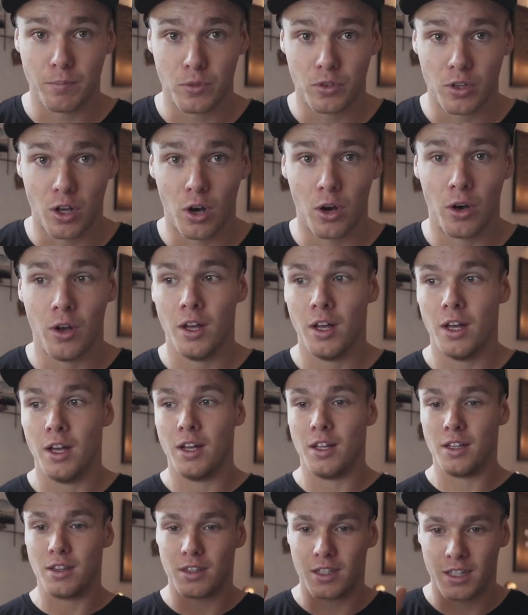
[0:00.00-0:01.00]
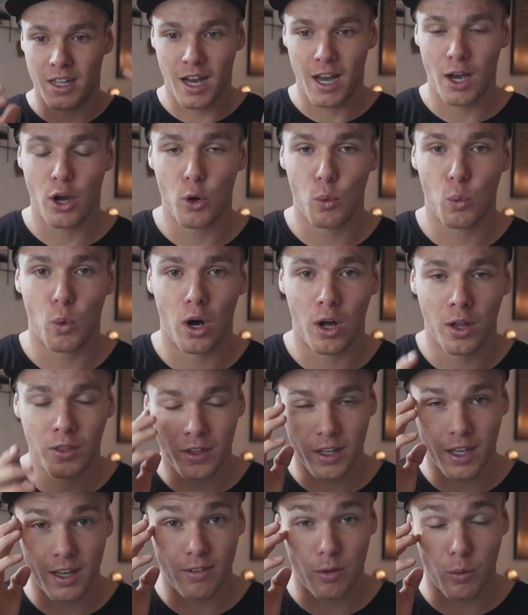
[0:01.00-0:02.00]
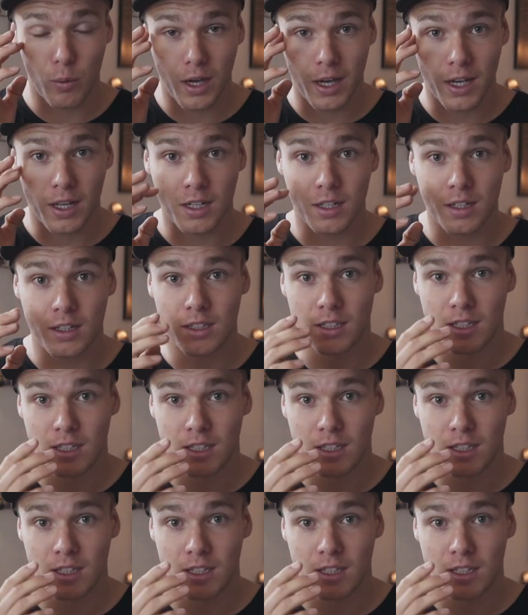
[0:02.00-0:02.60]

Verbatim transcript: So the guy who won the giveaway